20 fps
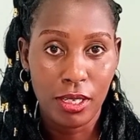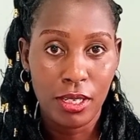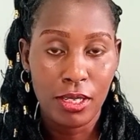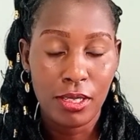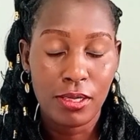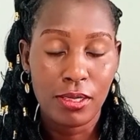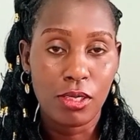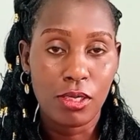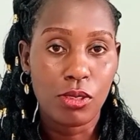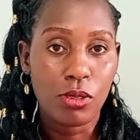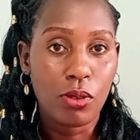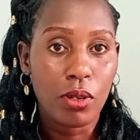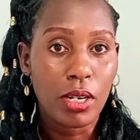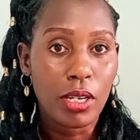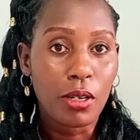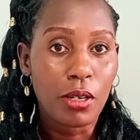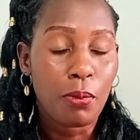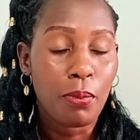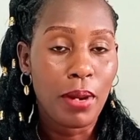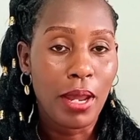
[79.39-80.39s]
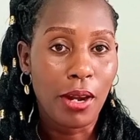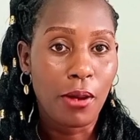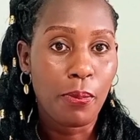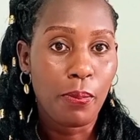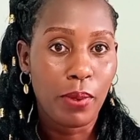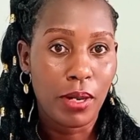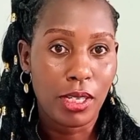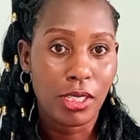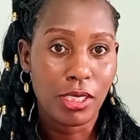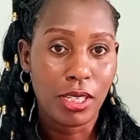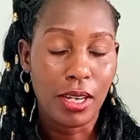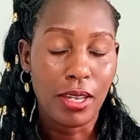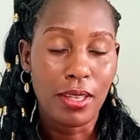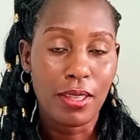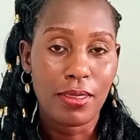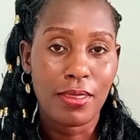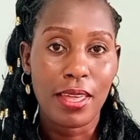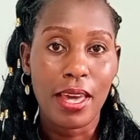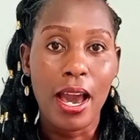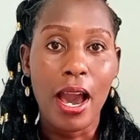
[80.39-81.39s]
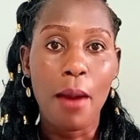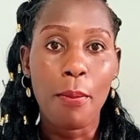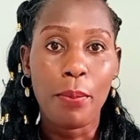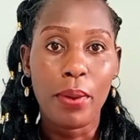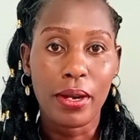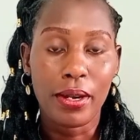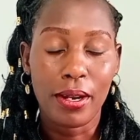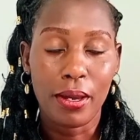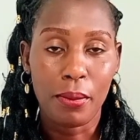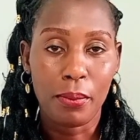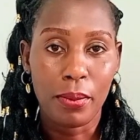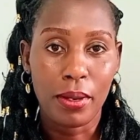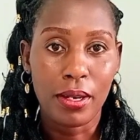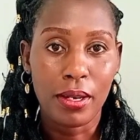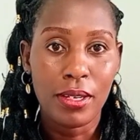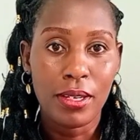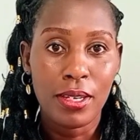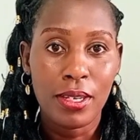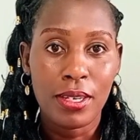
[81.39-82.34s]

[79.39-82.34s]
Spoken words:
Systolic blood pressure, the upper number,